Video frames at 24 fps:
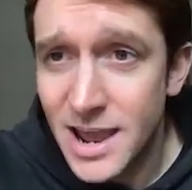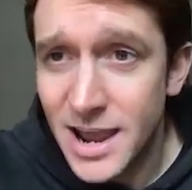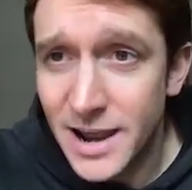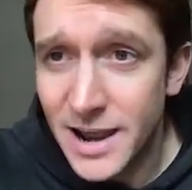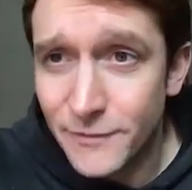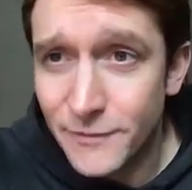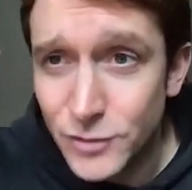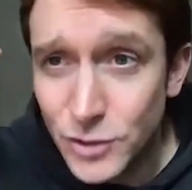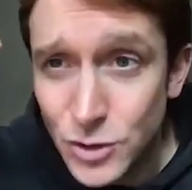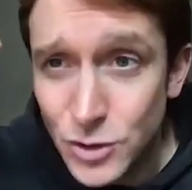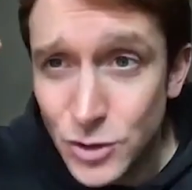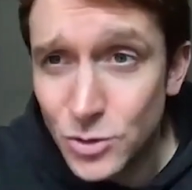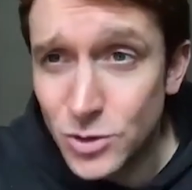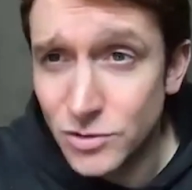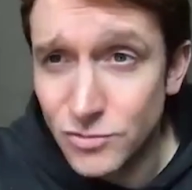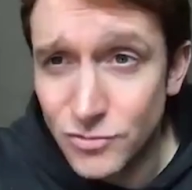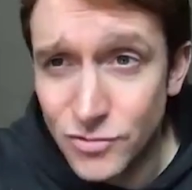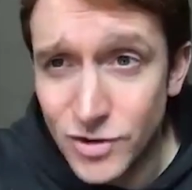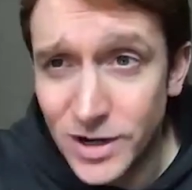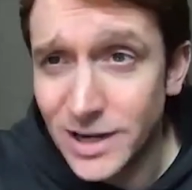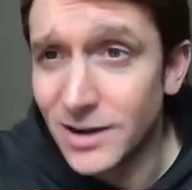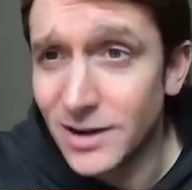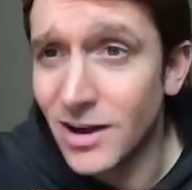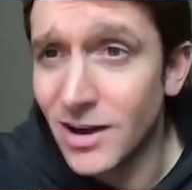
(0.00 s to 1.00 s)
If you can
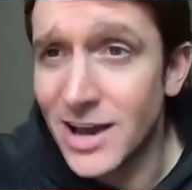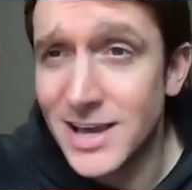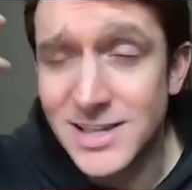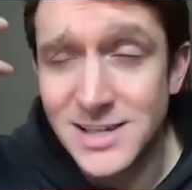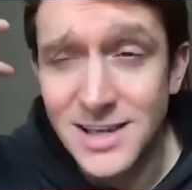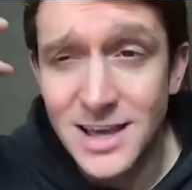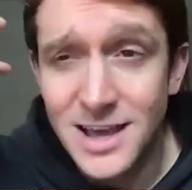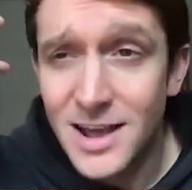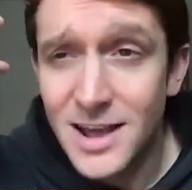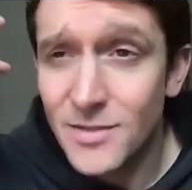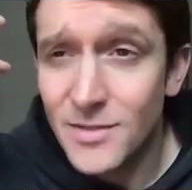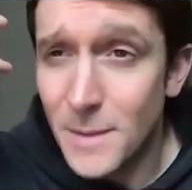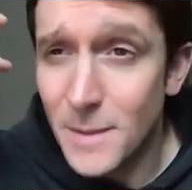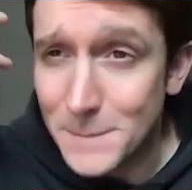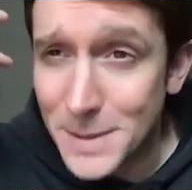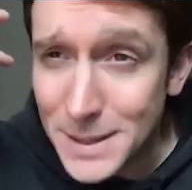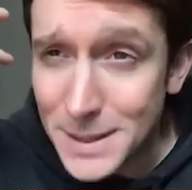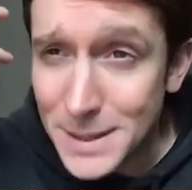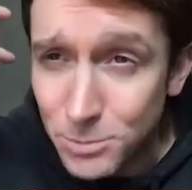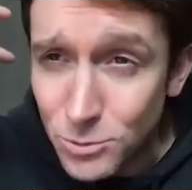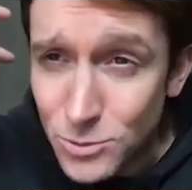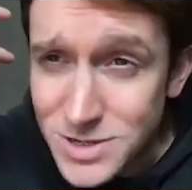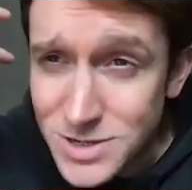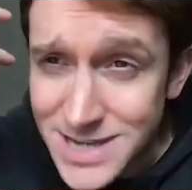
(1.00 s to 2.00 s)
realize that
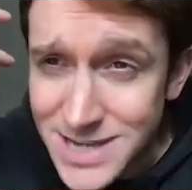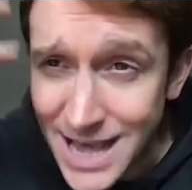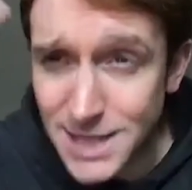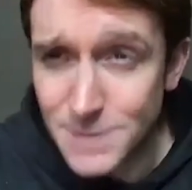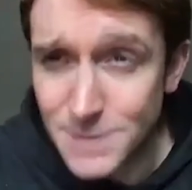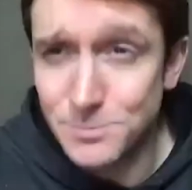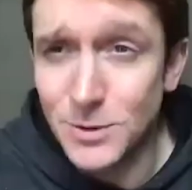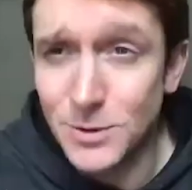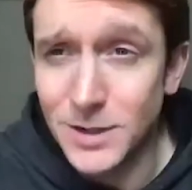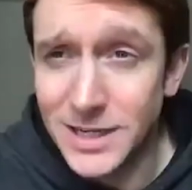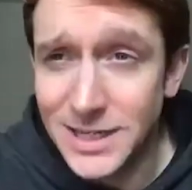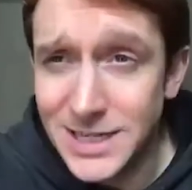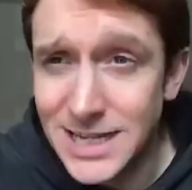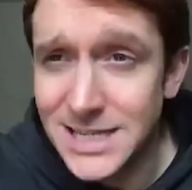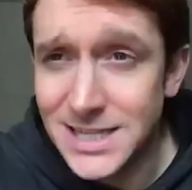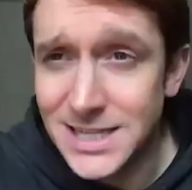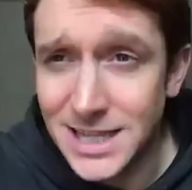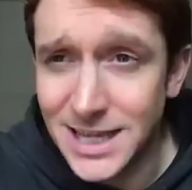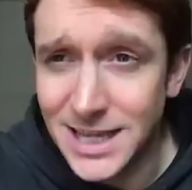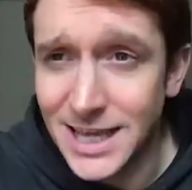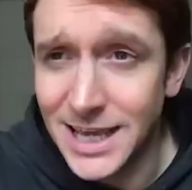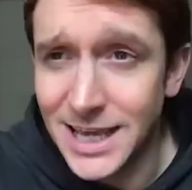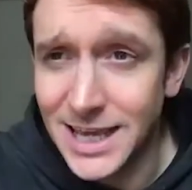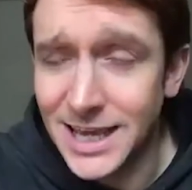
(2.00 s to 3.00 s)
people desperately need to
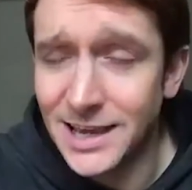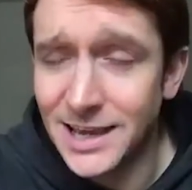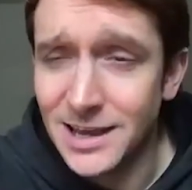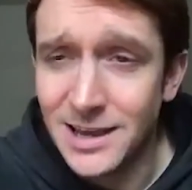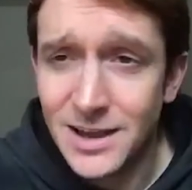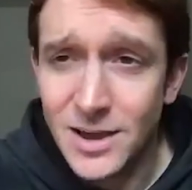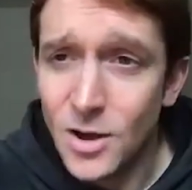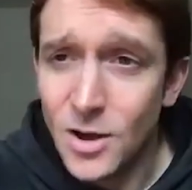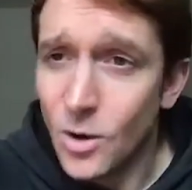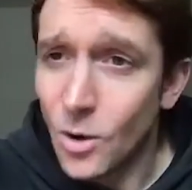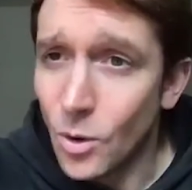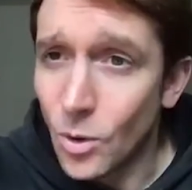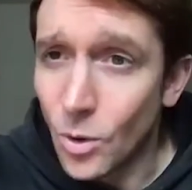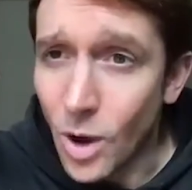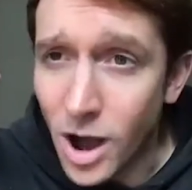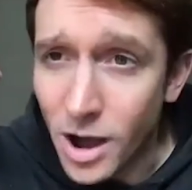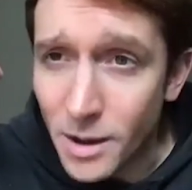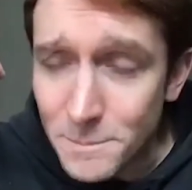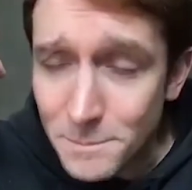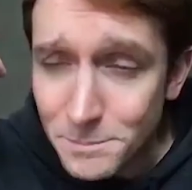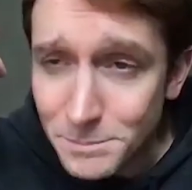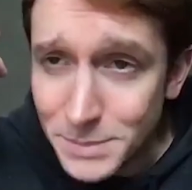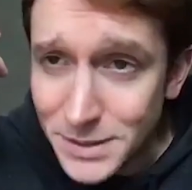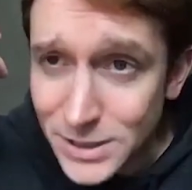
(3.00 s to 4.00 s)
hear or
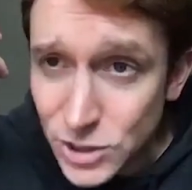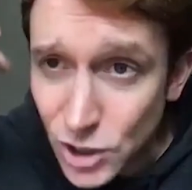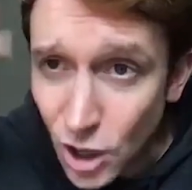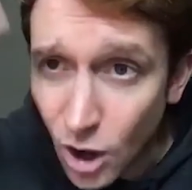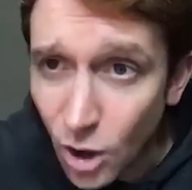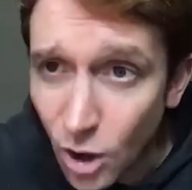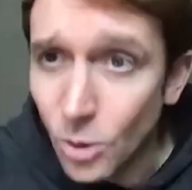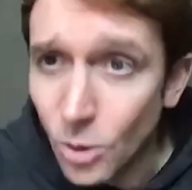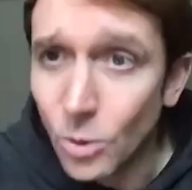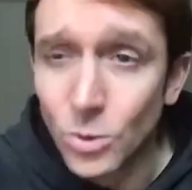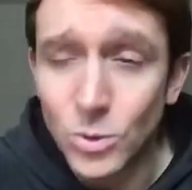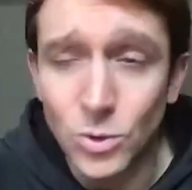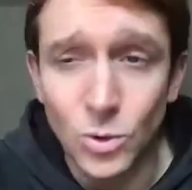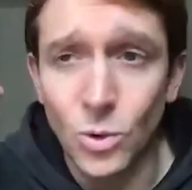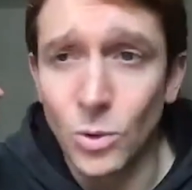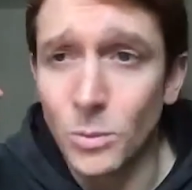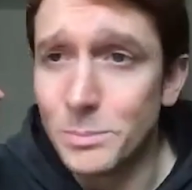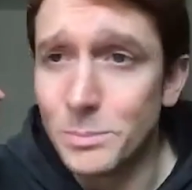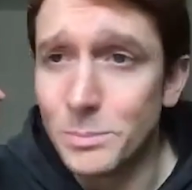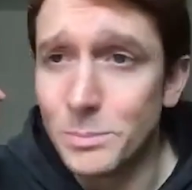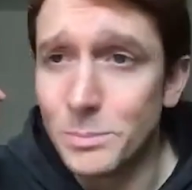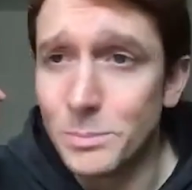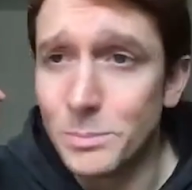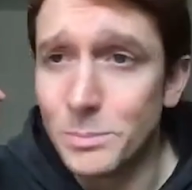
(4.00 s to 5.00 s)
be told or
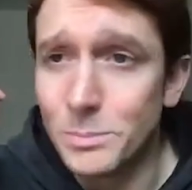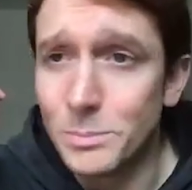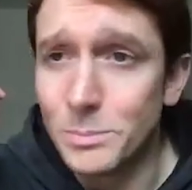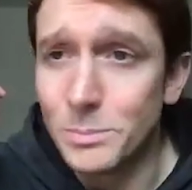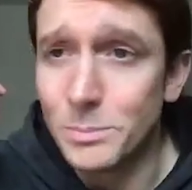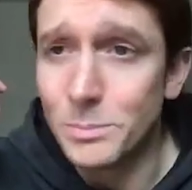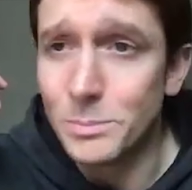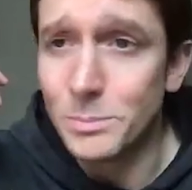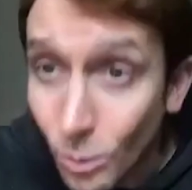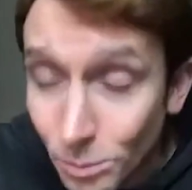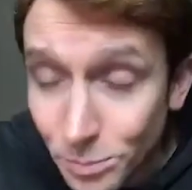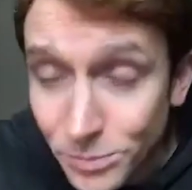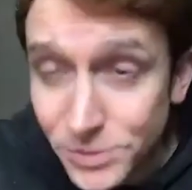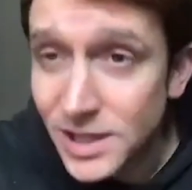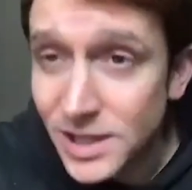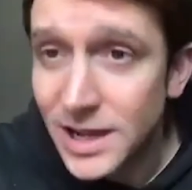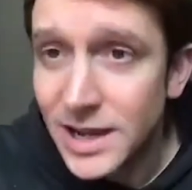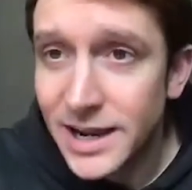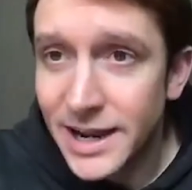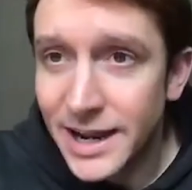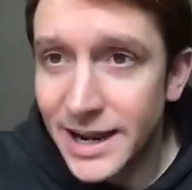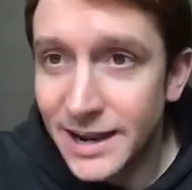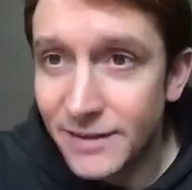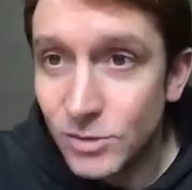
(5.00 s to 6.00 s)
be helped
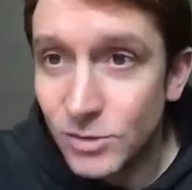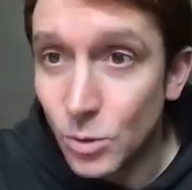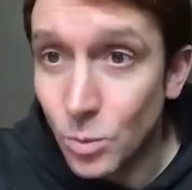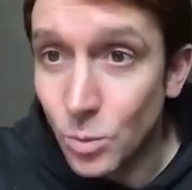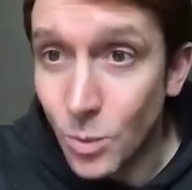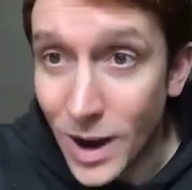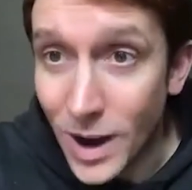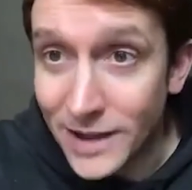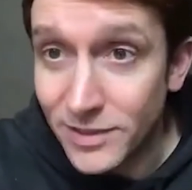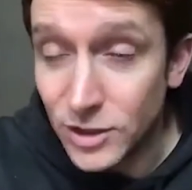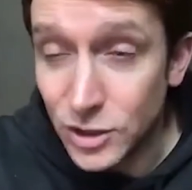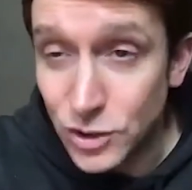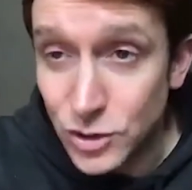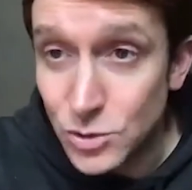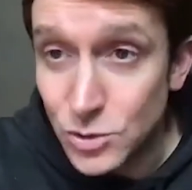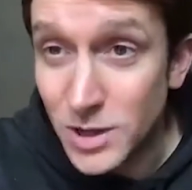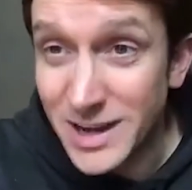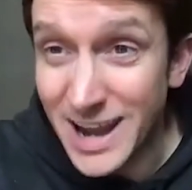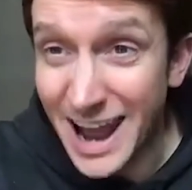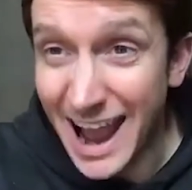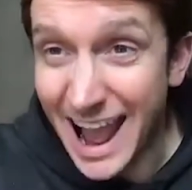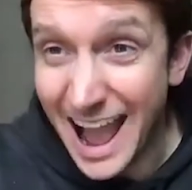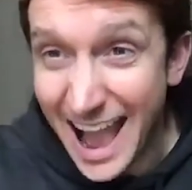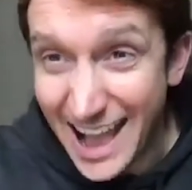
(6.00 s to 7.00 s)
in the way that you
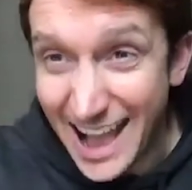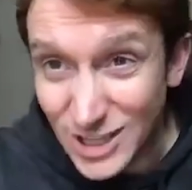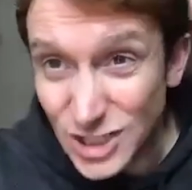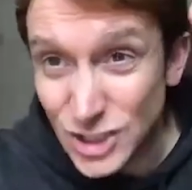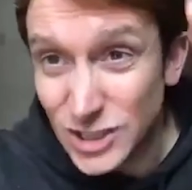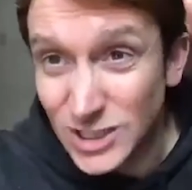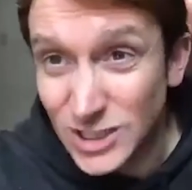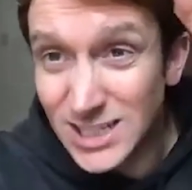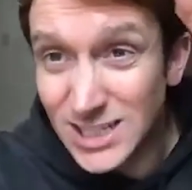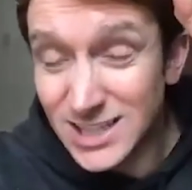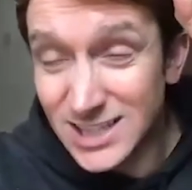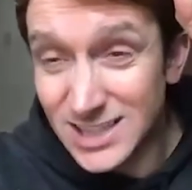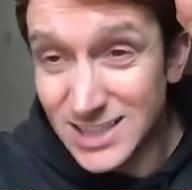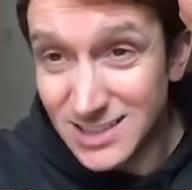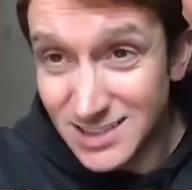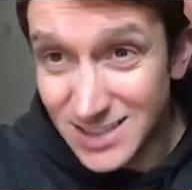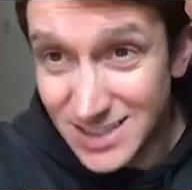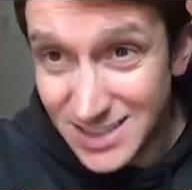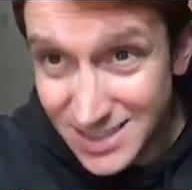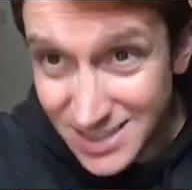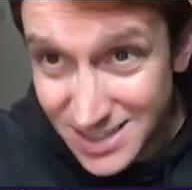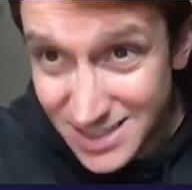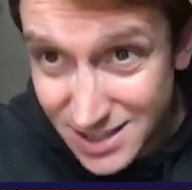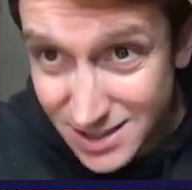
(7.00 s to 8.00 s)
can actually
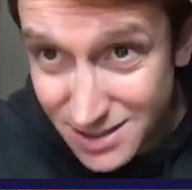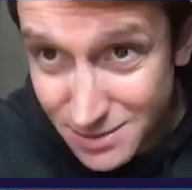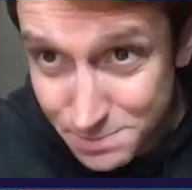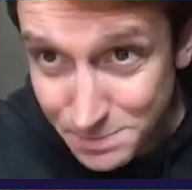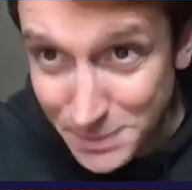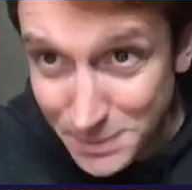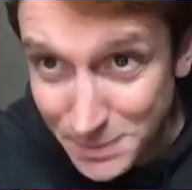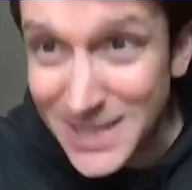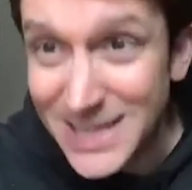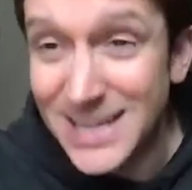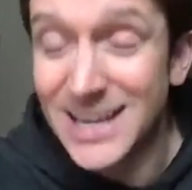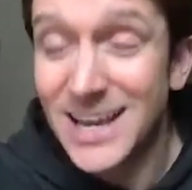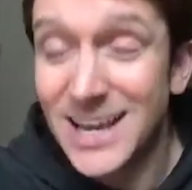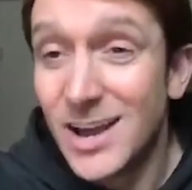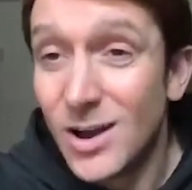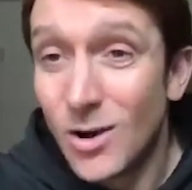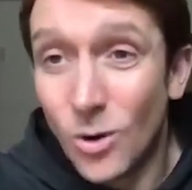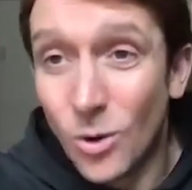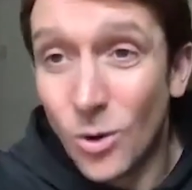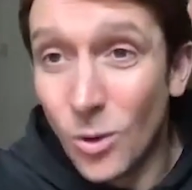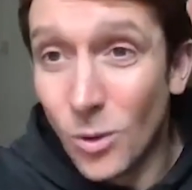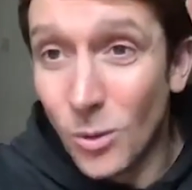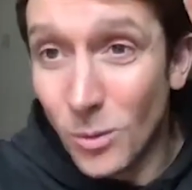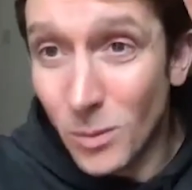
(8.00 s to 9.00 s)
speak
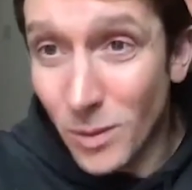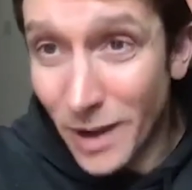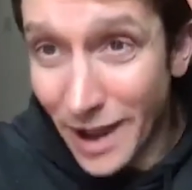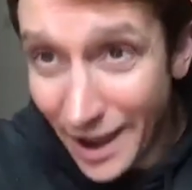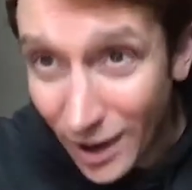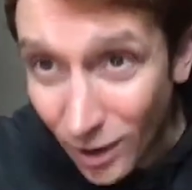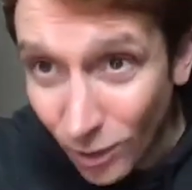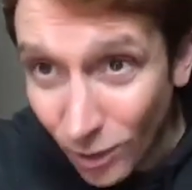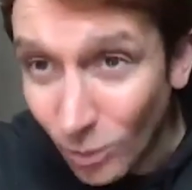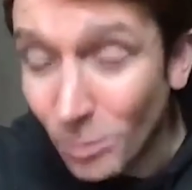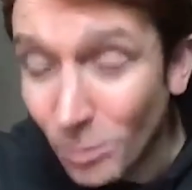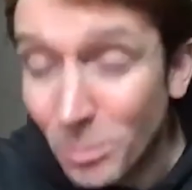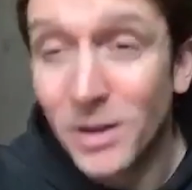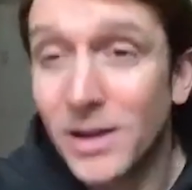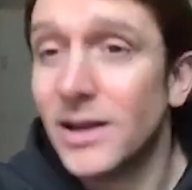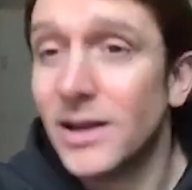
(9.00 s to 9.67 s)
or help,